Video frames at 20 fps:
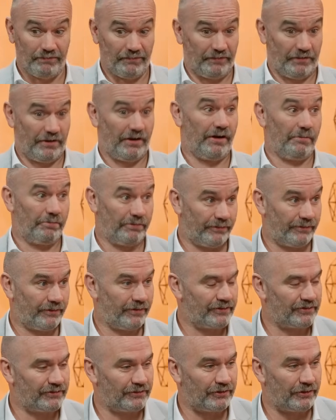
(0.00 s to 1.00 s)
far prefer
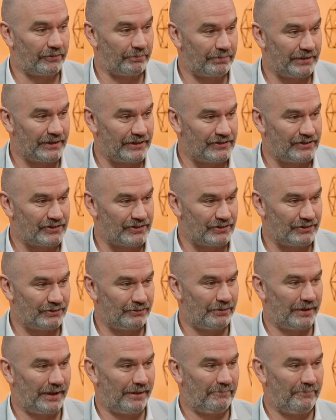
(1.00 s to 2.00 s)
Dugurt Beach
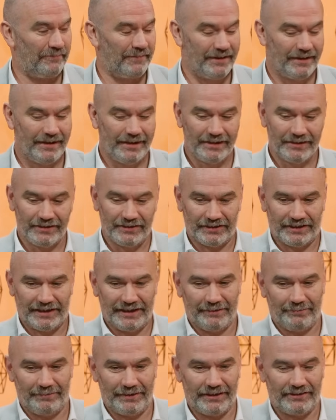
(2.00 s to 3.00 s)
to
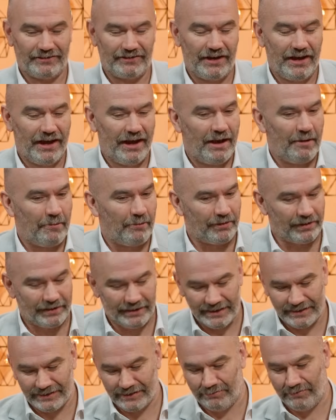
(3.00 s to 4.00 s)
Keel Beach. But
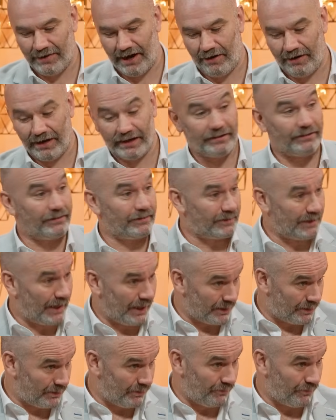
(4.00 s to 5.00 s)
listen, Mary,
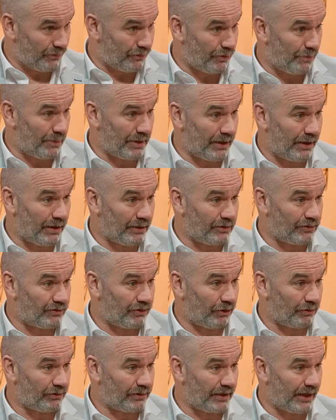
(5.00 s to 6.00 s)
thank you for coming on the
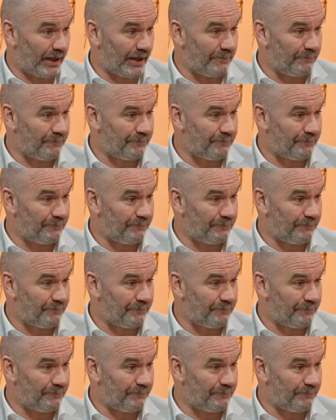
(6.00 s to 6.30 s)
show today.